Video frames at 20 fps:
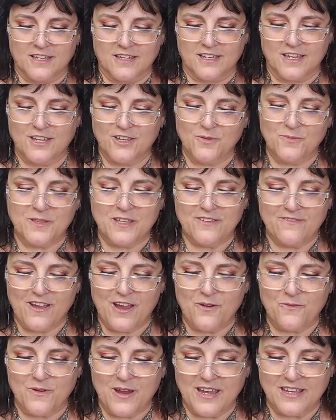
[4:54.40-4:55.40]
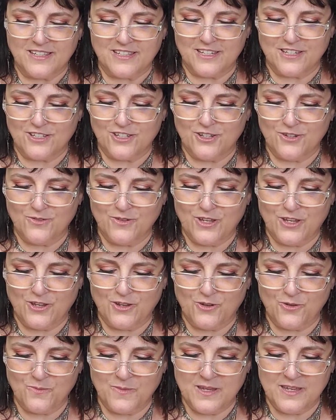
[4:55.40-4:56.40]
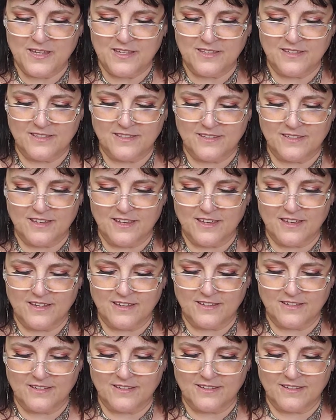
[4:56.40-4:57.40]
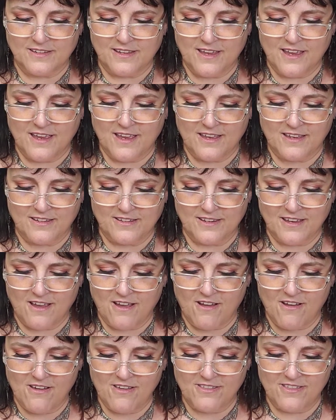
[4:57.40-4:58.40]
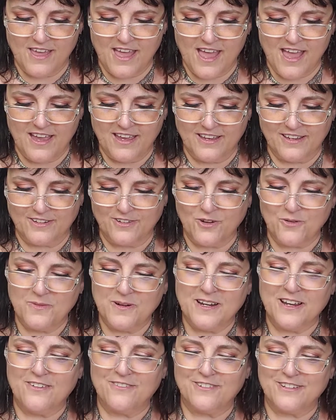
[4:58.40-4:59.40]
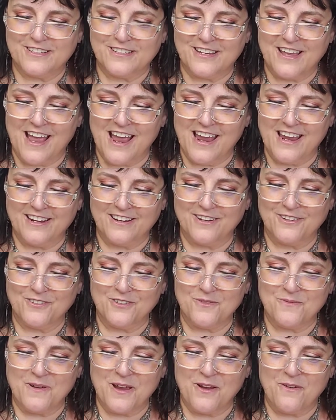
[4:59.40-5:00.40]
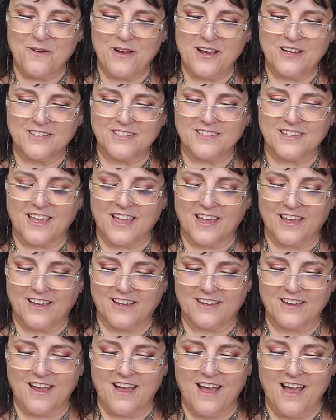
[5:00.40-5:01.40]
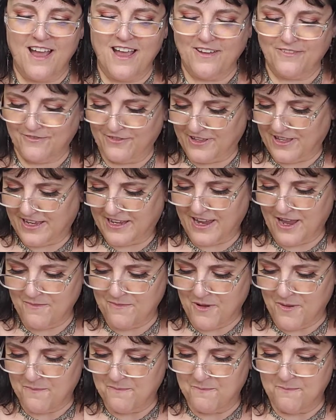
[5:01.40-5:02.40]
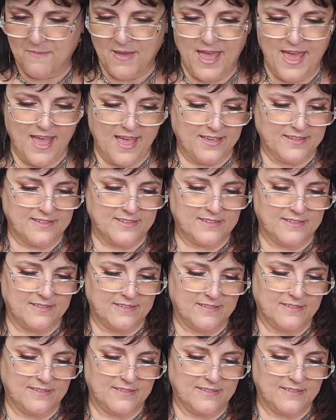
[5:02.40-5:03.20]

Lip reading: Can you believe I raised 2 humans and all that and nobody ever died under my watch? Like, I feel like I'm a mess.